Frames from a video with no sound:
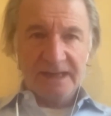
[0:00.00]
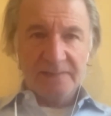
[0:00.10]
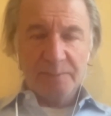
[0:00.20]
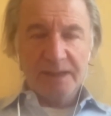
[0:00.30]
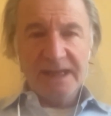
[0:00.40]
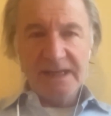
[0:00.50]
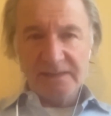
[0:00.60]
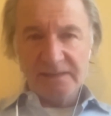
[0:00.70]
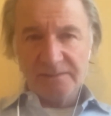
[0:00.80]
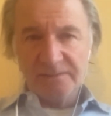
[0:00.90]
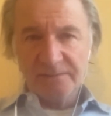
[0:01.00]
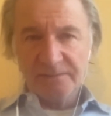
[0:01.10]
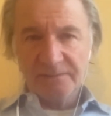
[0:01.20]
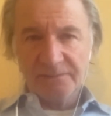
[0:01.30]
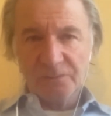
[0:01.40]
and paid
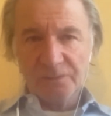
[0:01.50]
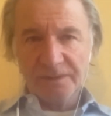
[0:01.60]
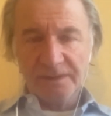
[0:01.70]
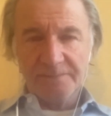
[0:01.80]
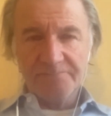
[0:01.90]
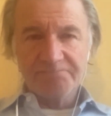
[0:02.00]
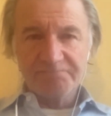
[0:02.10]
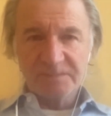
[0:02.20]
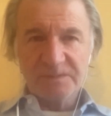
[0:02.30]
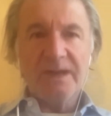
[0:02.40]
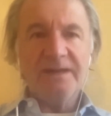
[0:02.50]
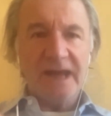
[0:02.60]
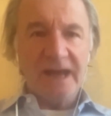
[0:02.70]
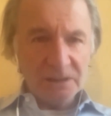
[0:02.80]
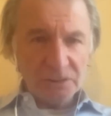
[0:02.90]
for the quite
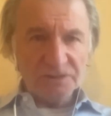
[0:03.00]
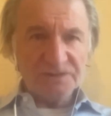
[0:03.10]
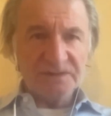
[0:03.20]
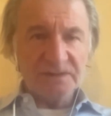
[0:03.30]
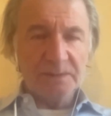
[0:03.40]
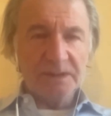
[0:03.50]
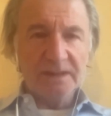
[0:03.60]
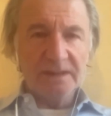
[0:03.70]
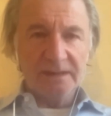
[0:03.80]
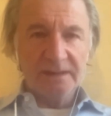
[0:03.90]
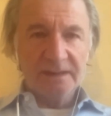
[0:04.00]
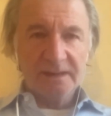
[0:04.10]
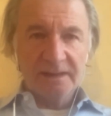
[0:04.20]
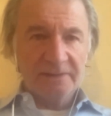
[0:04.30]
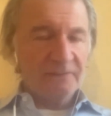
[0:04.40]
high cost in the beginning,
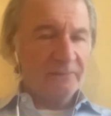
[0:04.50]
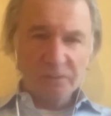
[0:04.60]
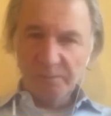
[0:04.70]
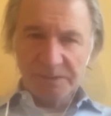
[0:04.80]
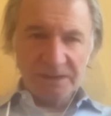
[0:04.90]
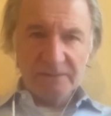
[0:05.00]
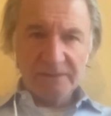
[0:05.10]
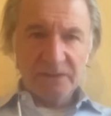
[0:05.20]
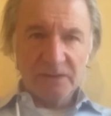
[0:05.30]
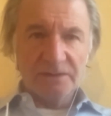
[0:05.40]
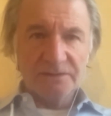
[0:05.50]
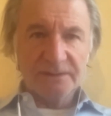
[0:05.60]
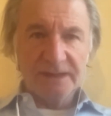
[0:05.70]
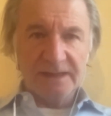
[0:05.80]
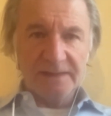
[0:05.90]
we wouldn't be where we are
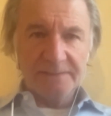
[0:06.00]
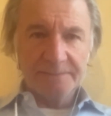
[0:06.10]
today.